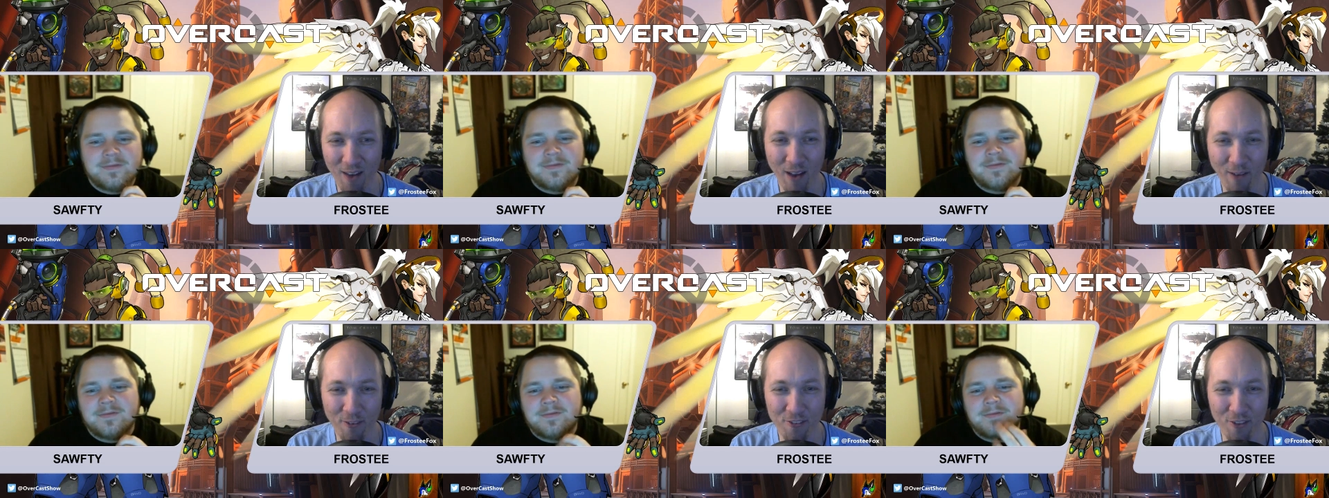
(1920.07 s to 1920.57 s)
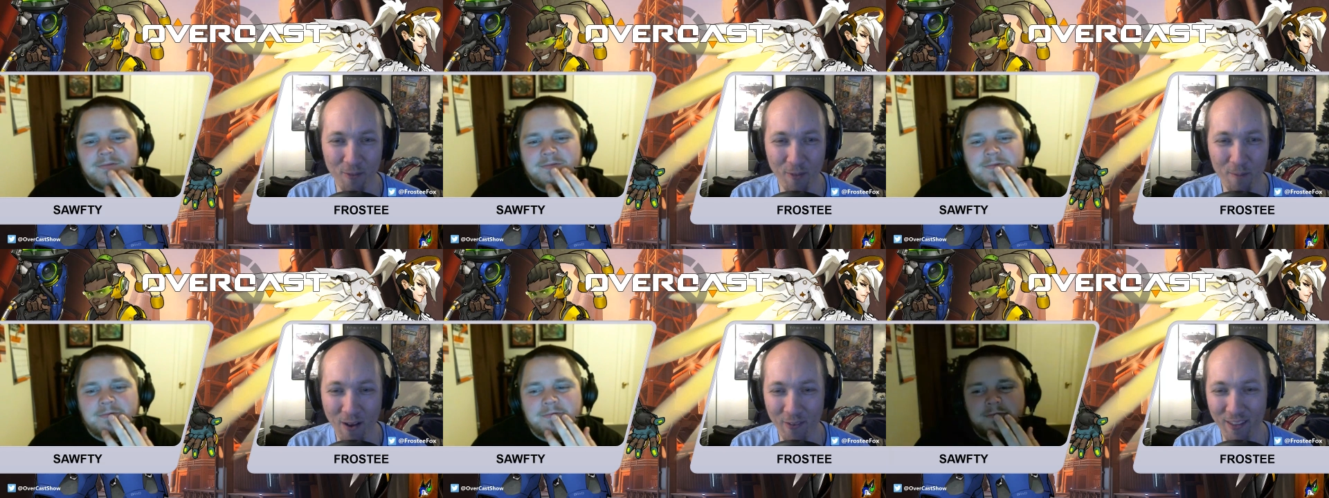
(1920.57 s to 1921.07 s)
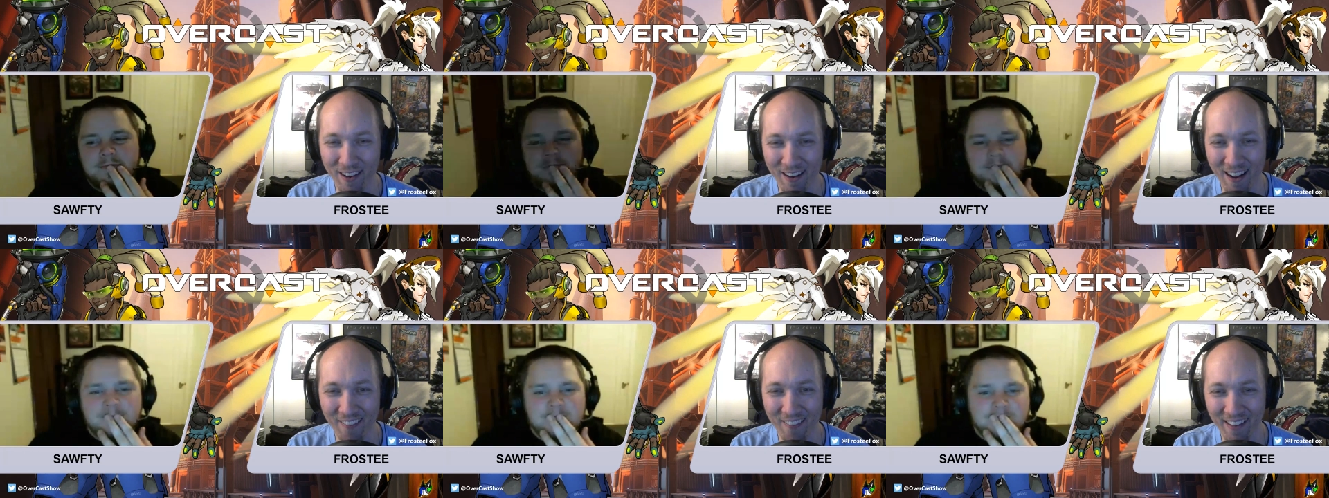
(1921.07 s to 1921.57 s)
Speaker 1: I would assume they'll probably get it
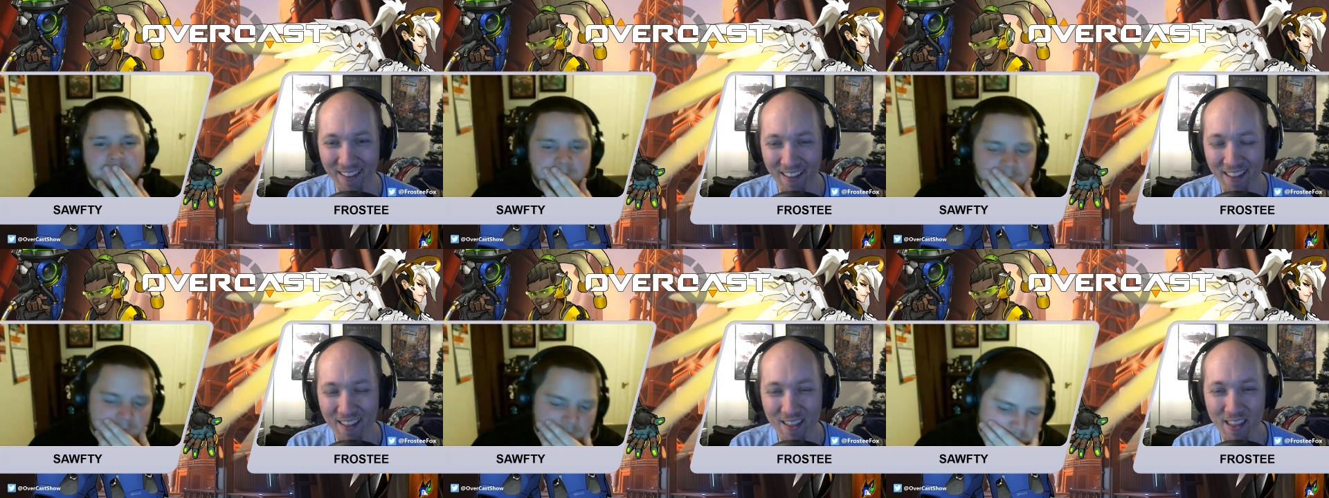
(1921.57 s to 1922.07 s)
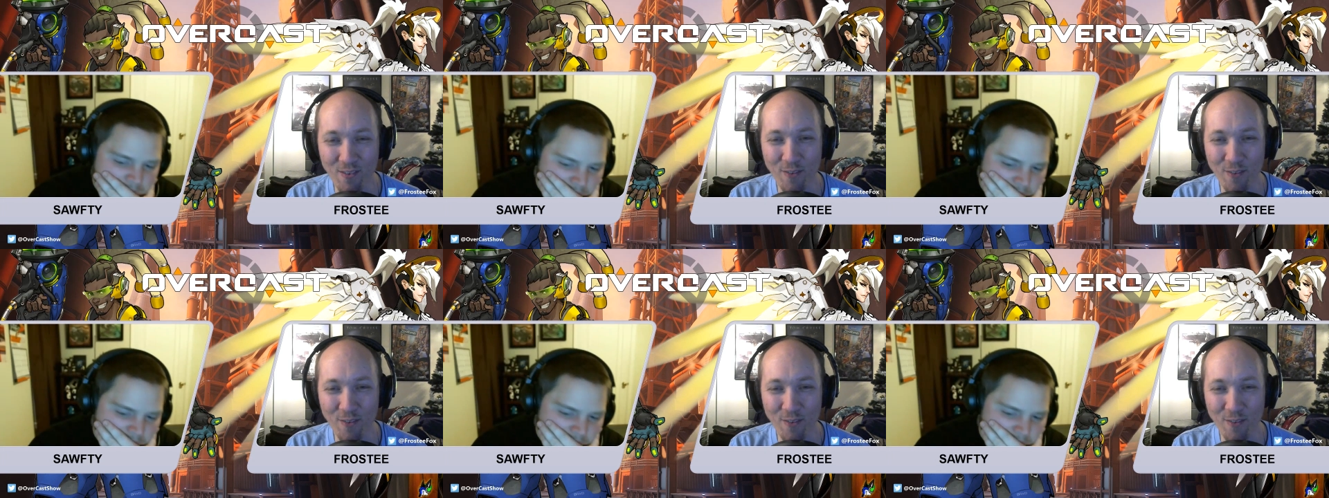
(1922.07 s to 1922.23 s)
out like even